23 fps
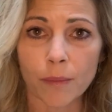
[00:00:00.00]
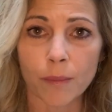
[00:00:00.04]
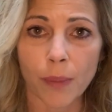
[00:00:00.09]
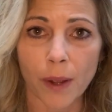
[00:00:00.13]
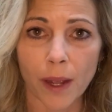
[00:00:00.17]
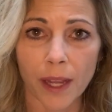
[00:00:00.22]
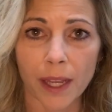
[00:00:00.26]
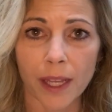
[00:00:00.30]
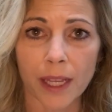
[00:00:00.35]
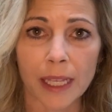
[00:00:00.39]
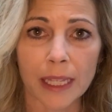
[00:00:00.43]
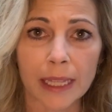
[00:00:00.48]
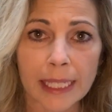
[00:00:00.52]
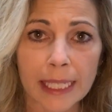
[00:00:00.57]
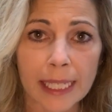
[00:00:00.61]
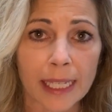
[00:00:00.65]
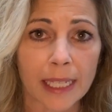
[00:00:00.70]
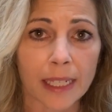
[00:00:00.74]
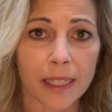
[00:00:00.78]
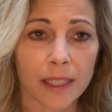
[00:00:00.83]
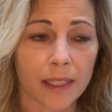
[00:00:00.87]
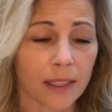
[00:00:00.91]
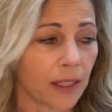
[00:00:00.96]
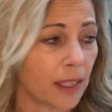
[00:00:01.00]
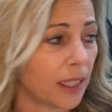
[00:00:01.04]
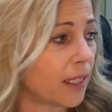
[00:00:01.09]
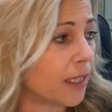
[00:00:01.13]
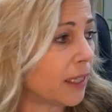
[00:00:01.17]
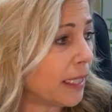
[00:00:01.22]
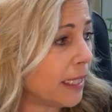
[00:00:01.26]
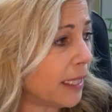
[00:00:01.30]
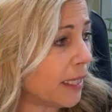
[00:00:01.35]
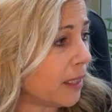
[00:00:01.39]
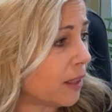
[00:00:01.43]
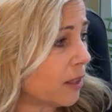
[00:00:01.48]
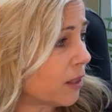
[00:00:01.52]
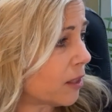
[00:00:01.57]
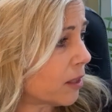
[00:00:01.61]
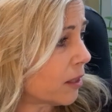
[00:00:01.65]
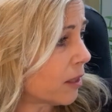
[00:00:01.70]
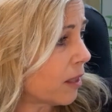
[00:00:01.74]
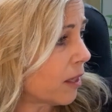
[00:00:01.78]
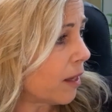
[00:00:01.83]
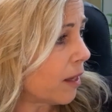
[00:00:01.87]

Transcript: by elites, the elites.